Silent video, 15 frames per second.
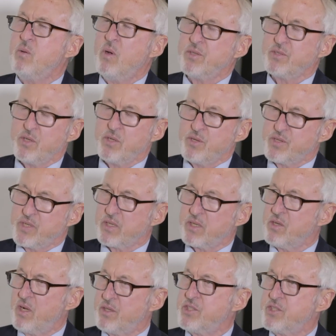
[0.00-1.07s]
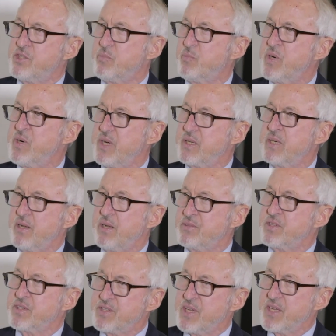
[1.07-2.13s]
you also use technology to predict how
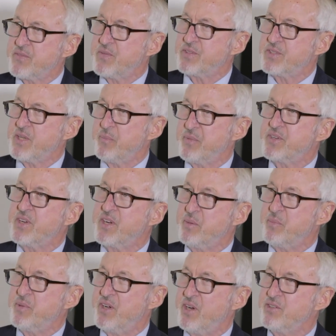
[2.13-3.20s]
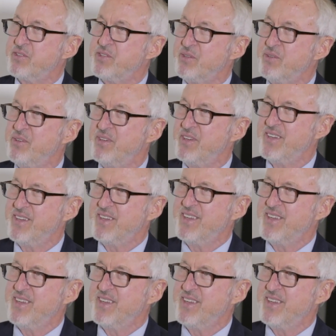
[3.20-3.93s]
successful something's going to be, don't you? Yeah.